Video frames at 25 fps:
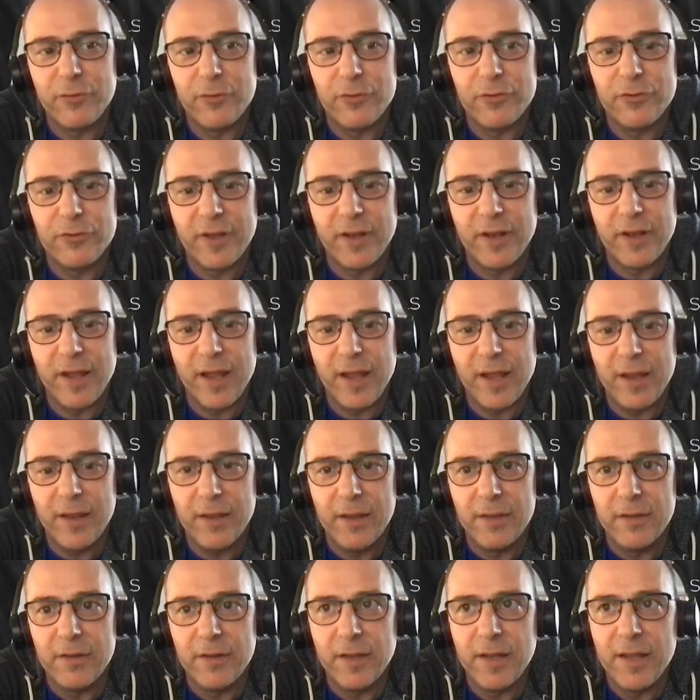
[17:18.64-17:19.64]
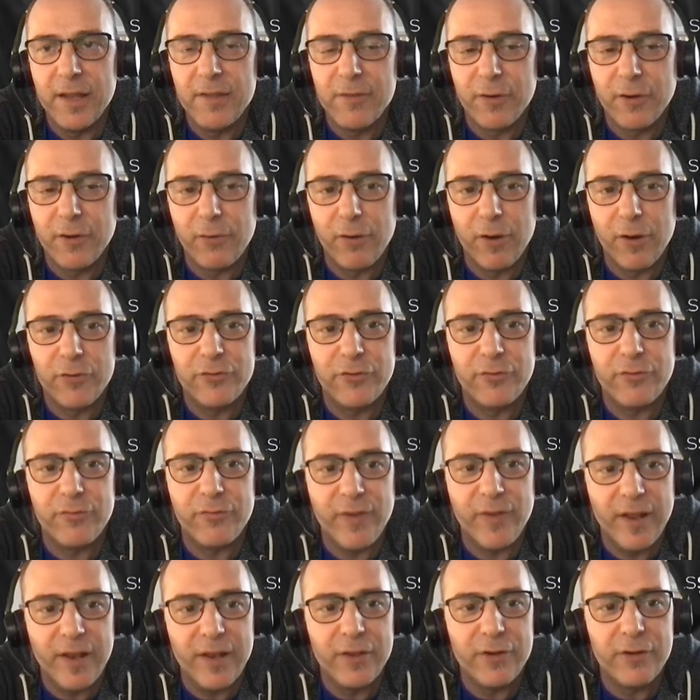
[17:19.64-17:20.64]
service? Can I live across
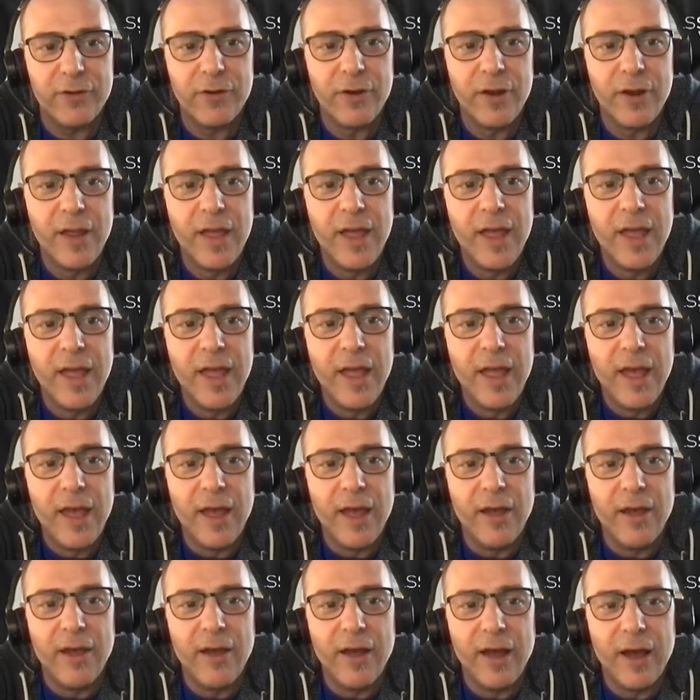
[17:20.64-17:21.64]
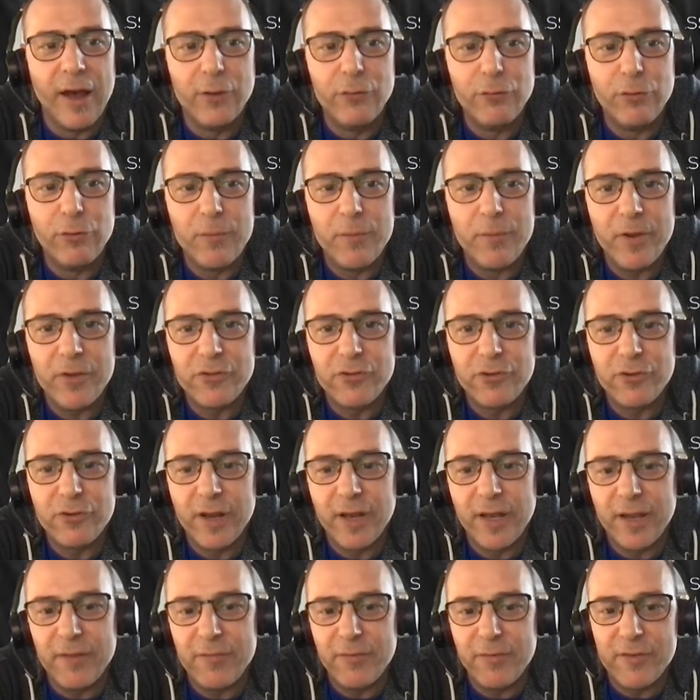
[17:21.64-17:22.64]
a failure? How do I make
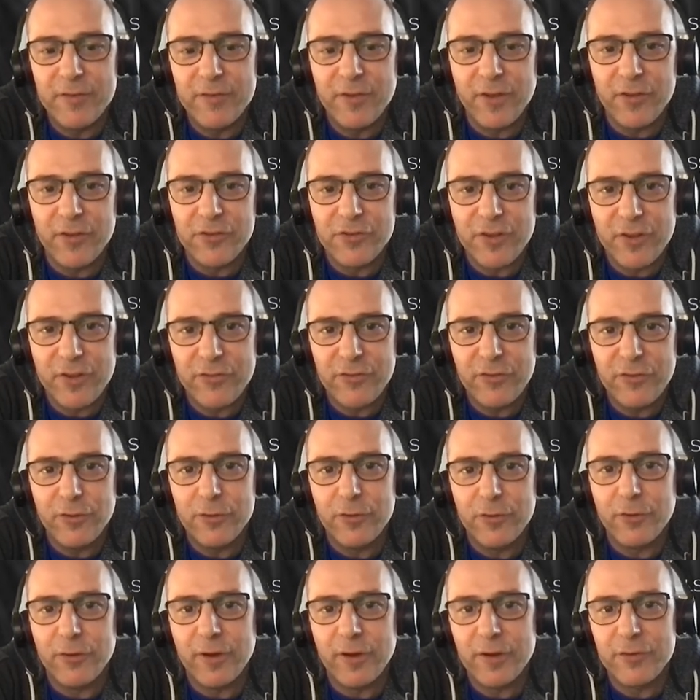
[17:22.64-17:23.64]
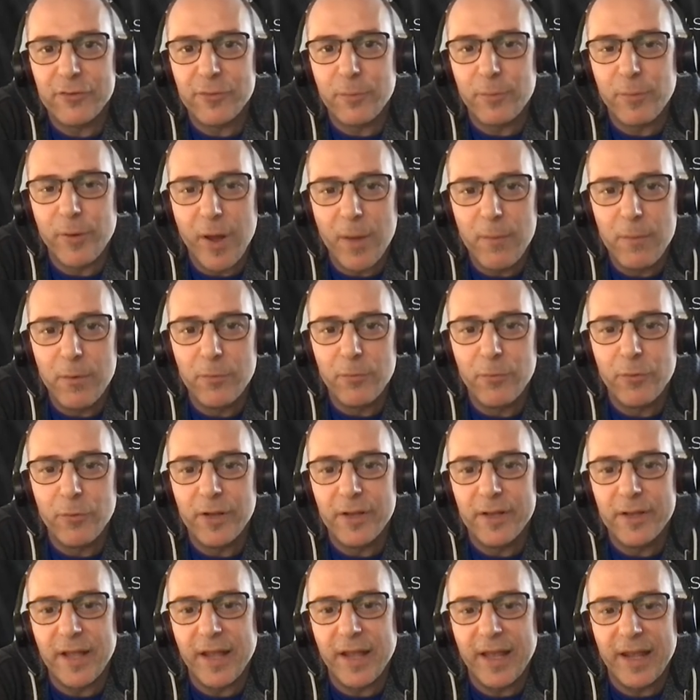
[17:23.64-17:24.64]
sure that if it's congested or there's a problem
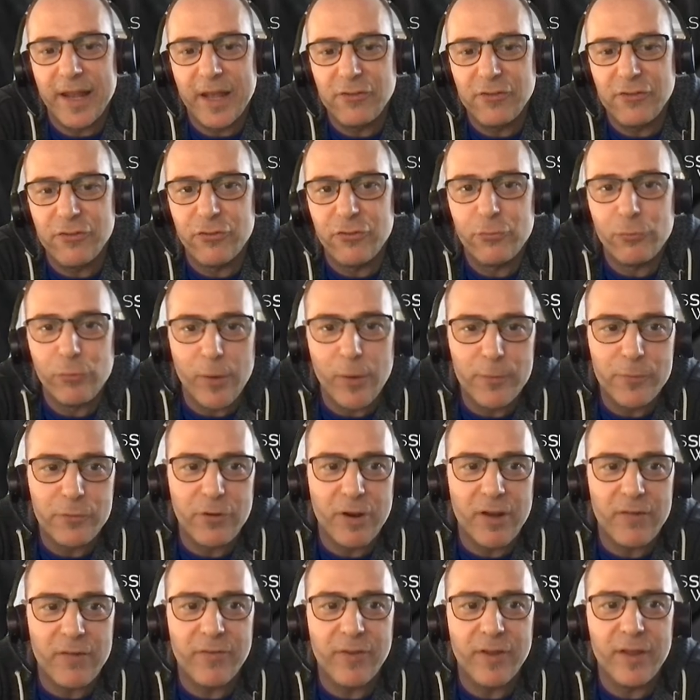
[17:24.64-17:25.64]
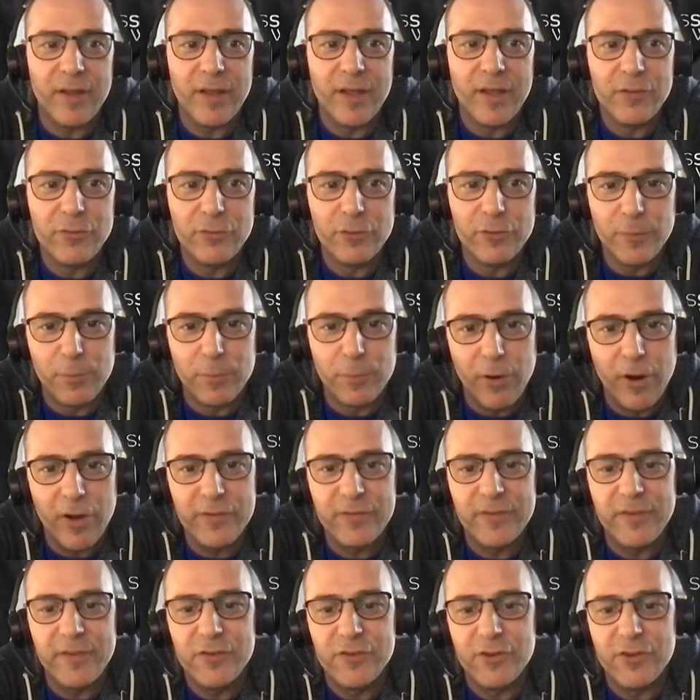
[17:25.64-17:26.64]
with it, I can actually swap traffic? So the
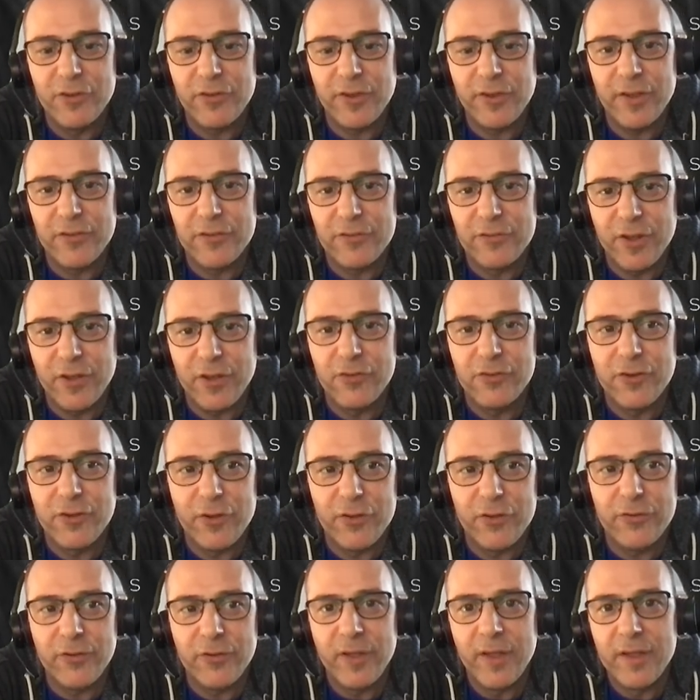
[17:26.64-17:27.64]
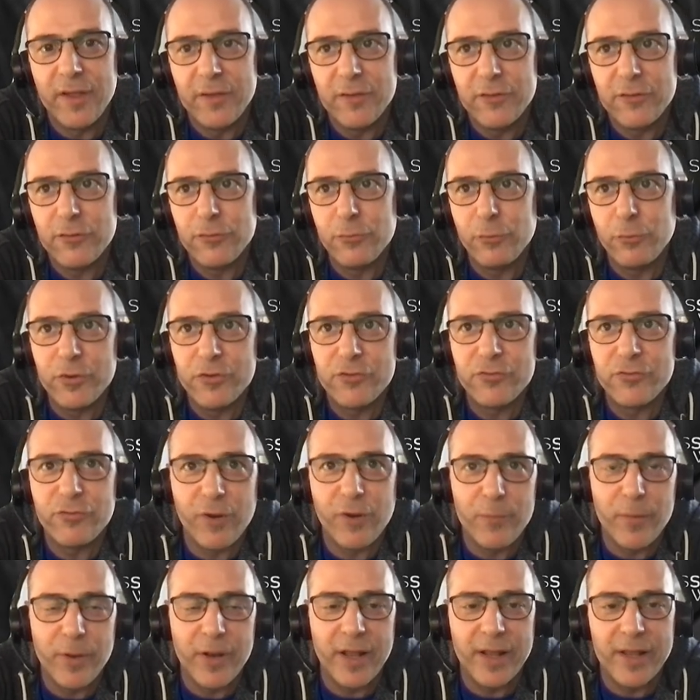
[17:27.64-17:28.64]
proxy is not just switch
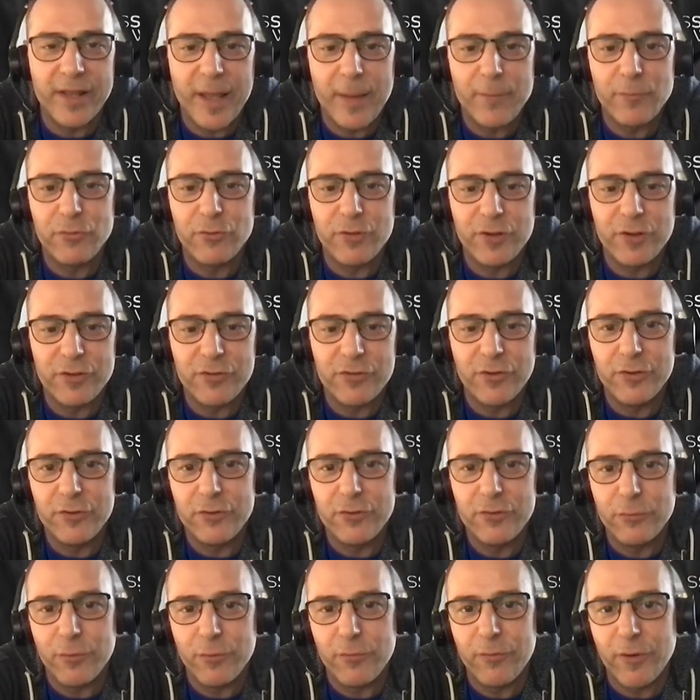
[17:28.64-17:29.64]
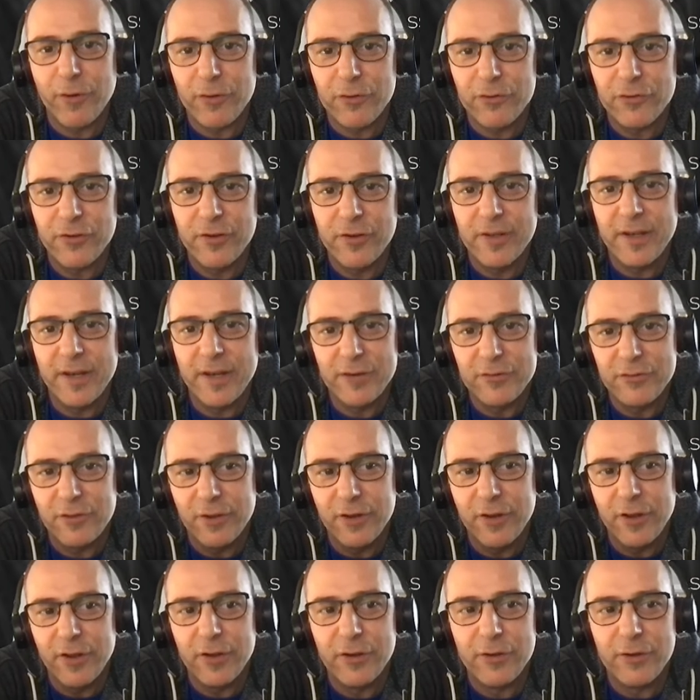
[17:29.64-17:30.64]
from an encapsulation to a function.
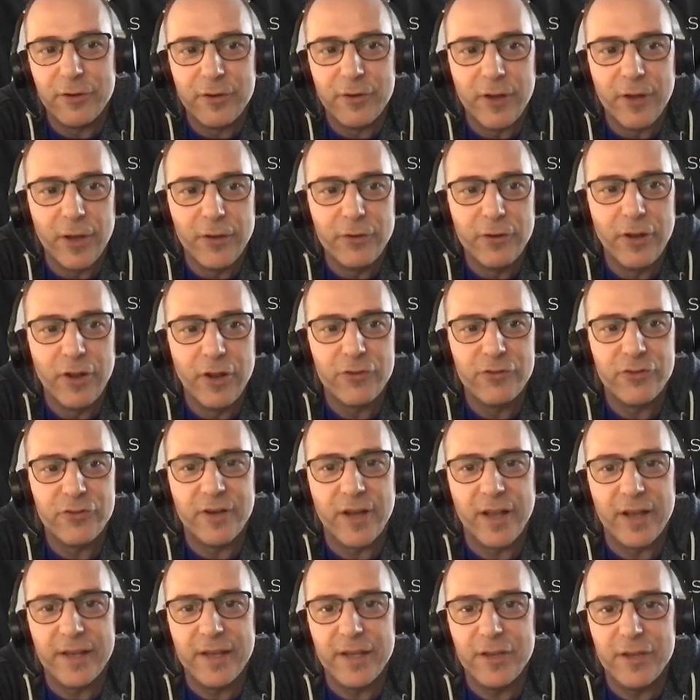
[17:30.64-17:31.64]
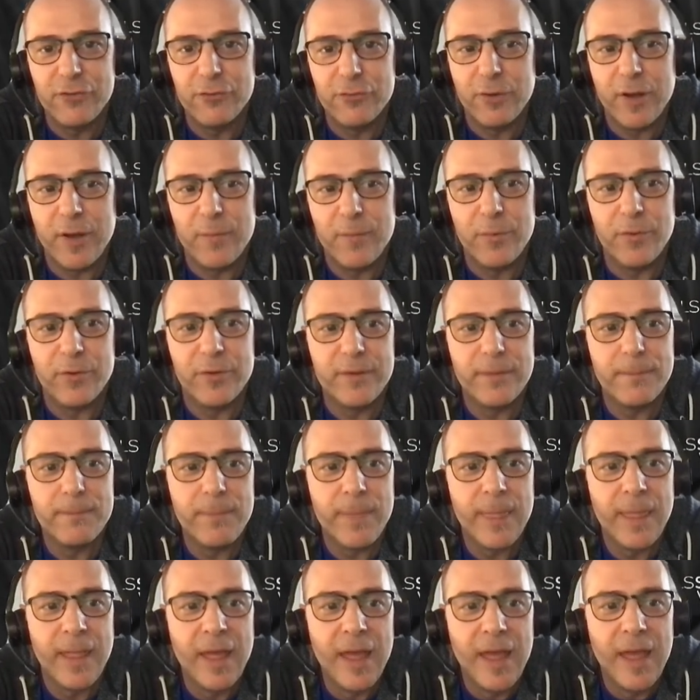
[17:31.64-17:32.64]
There's other logic that needs to happen.